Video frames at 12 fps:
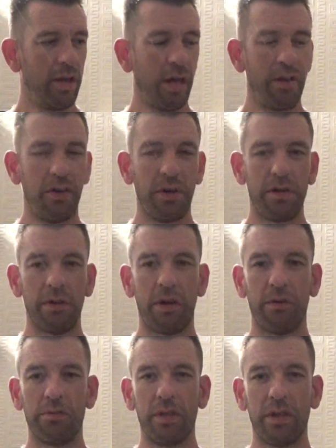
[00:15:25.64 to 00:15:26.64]
I know
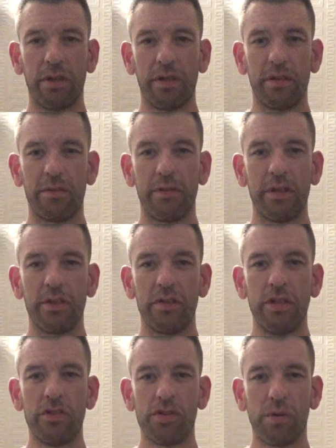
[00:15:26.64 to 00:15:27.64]

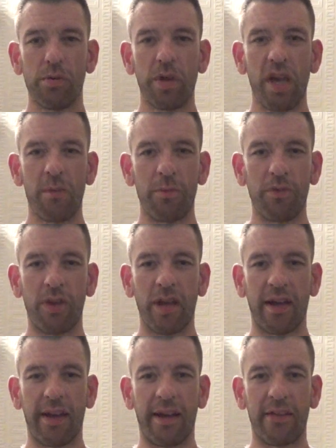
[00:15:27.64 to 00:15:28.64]
you true gamers at
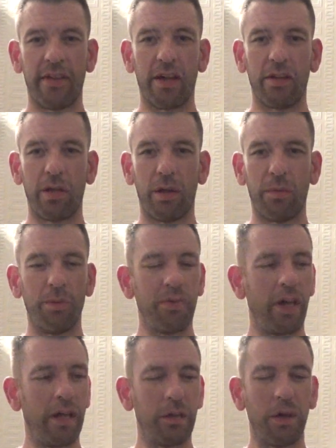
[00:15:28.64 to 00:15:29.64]
heart.
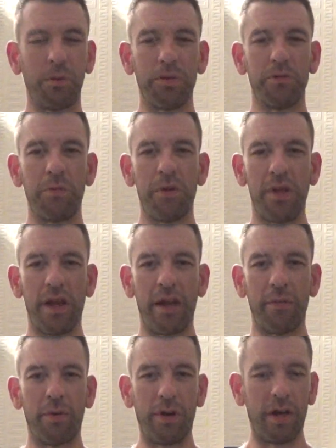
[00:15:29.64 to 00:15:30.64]
That'll always be there,
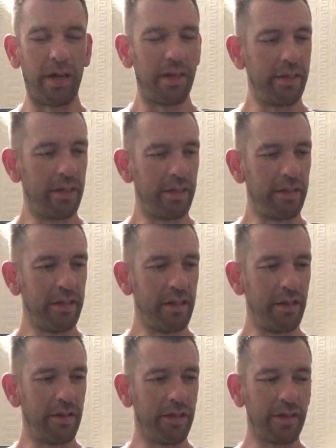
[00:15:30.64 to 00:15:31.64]
won't it? You
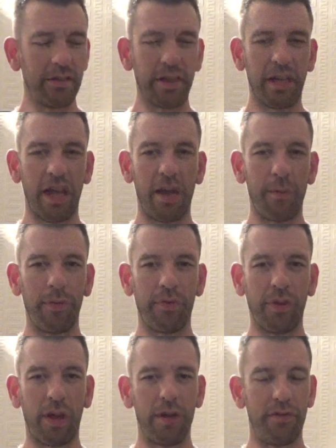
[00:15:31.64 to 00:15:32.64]
know, the gaming
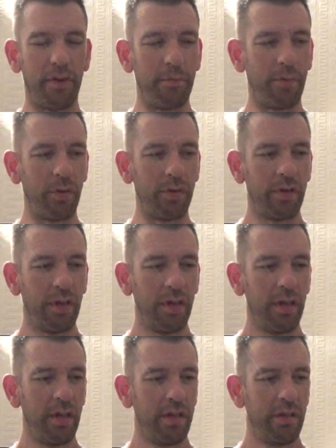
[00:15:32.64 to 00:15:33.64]
side of it. But
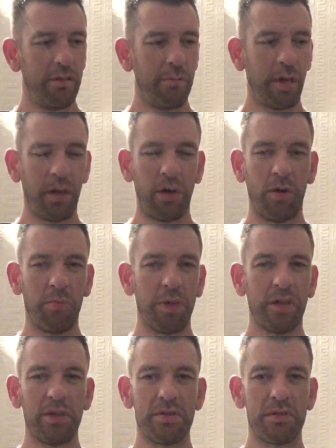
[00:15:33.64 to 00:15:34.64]
by all
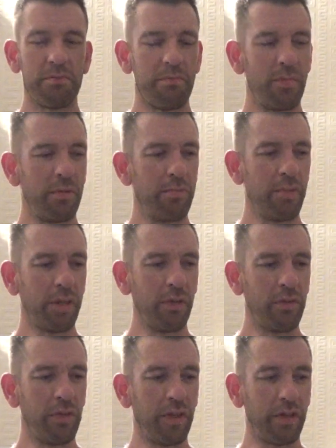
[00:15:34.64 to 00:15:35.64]
means, bring
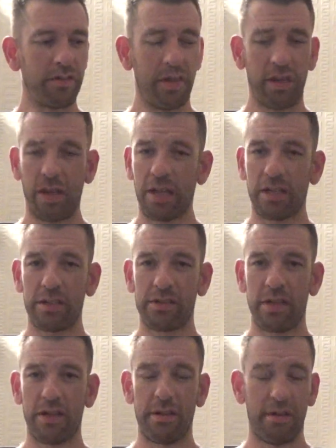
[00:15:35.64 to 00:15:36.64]
other things in. Like I
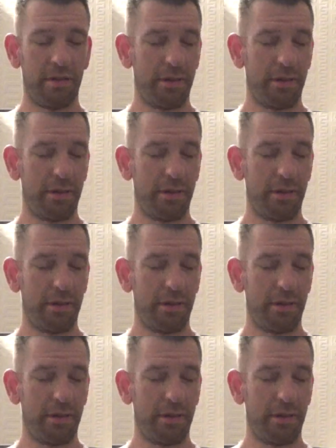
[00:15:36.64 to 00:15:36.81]
said,